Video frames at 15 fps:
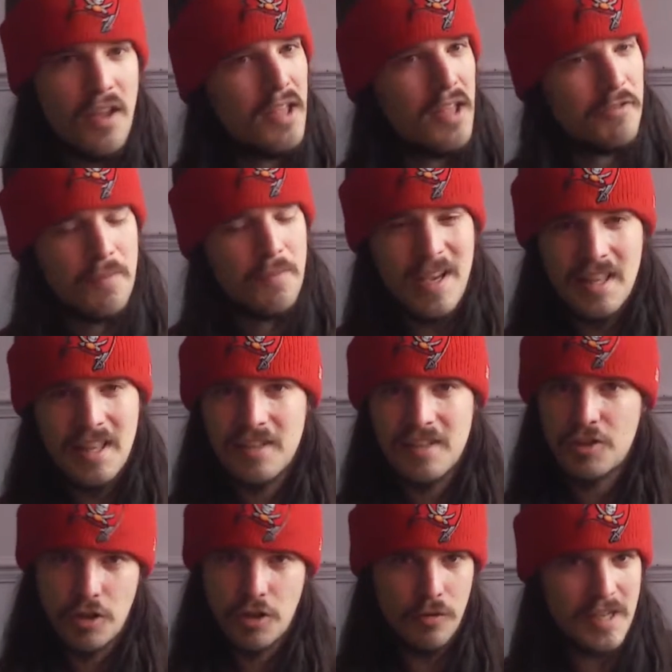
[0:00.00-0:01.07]
To me, there's
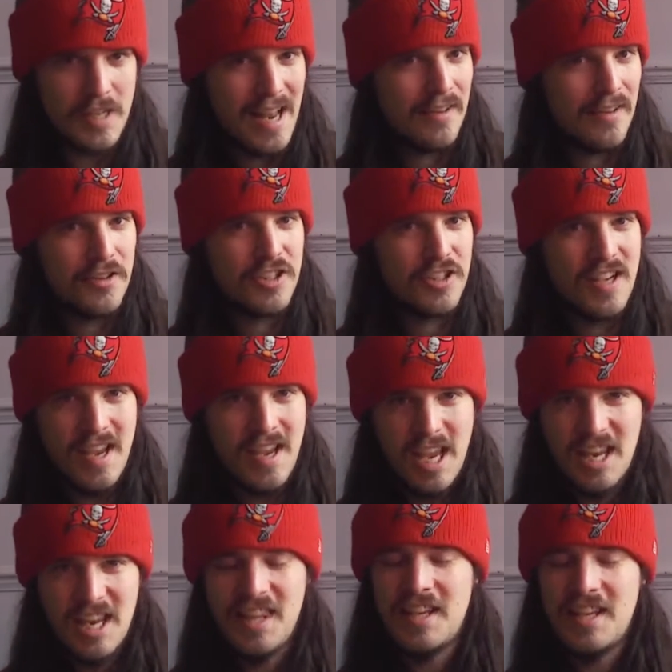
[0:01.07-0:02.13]
2 talents
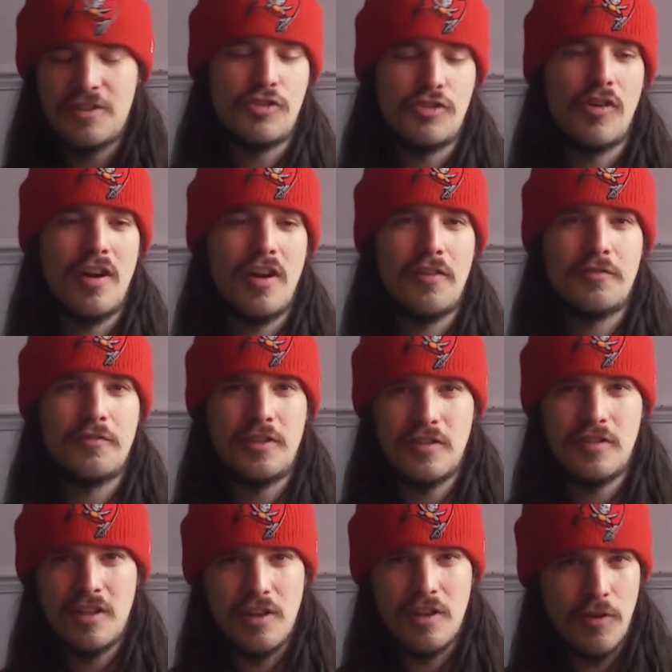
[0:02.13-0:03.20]
in this draft
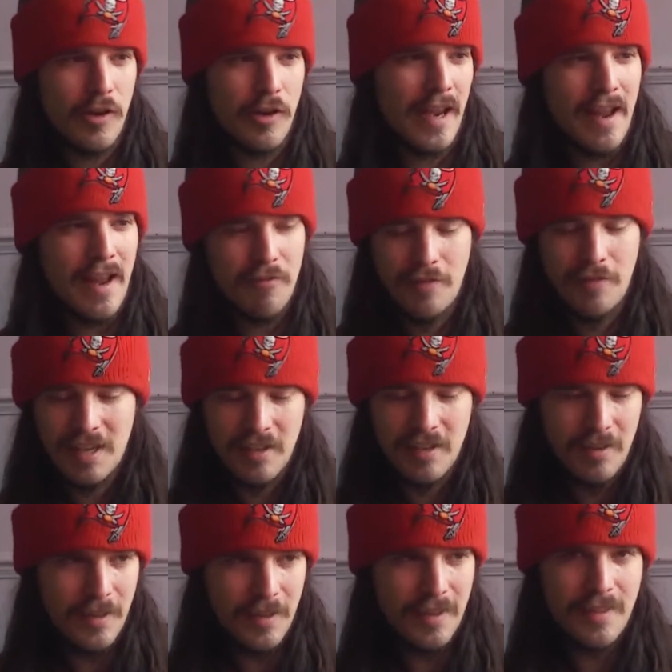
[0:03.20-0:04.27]
that you look at and think
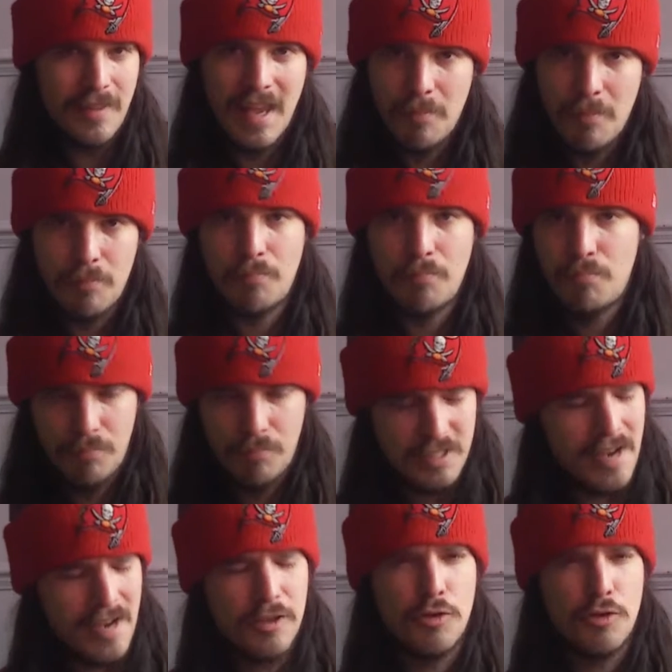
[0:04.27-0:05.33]
they're
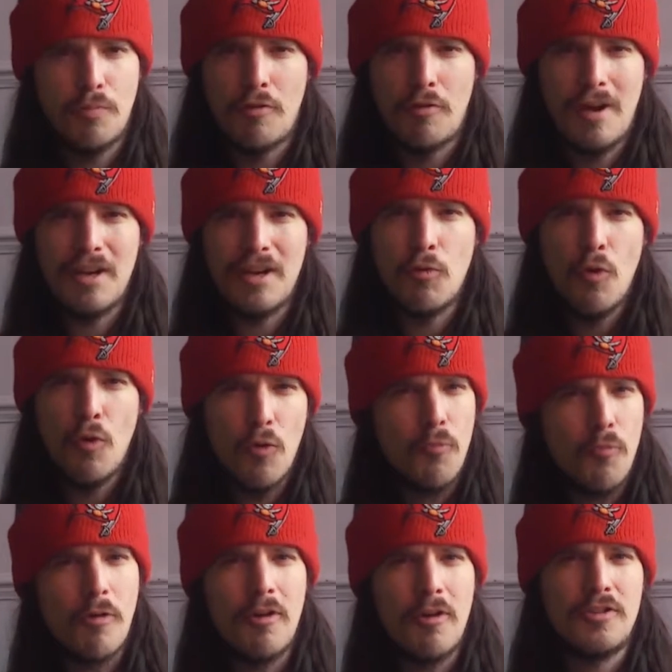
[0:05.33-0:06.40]
potential perennial
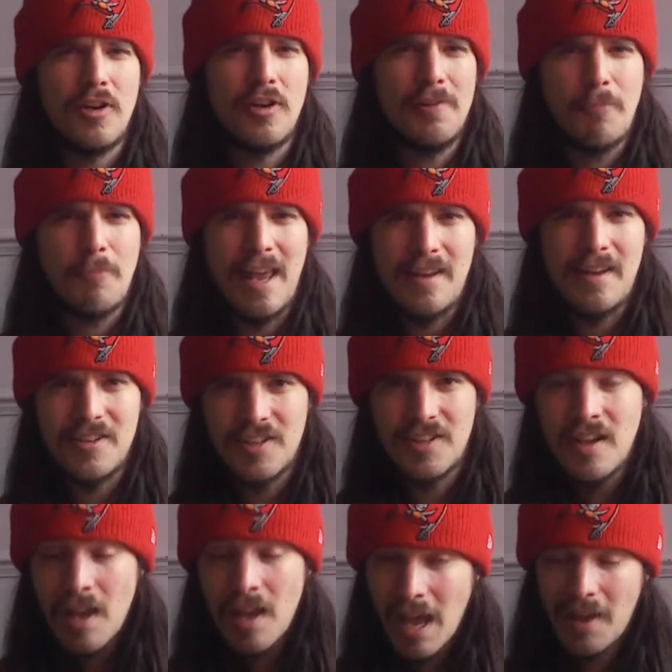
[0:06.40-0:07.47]
all-pro type players,
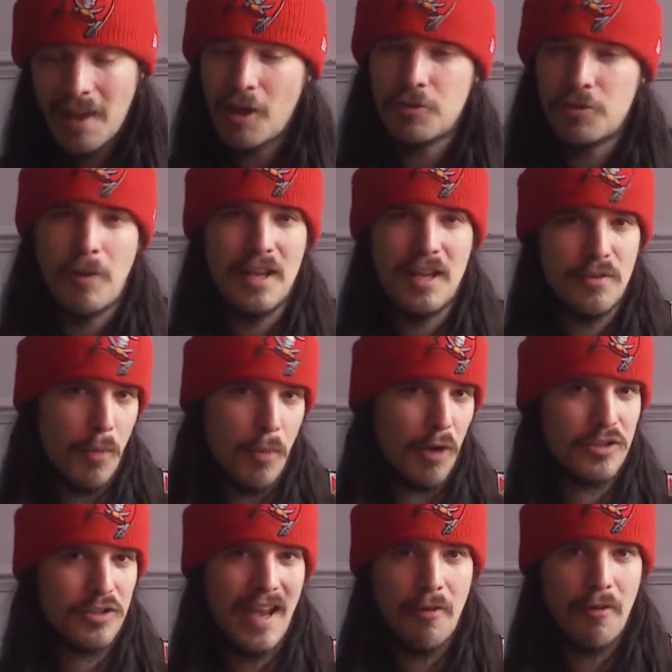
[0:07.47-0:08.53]
and those players are
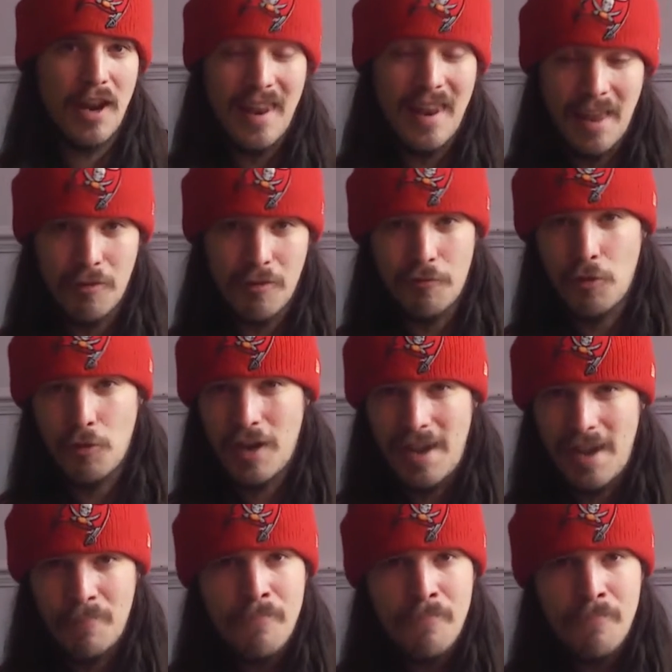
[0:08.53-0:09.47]
Myles Garrett and Leonard Fournette.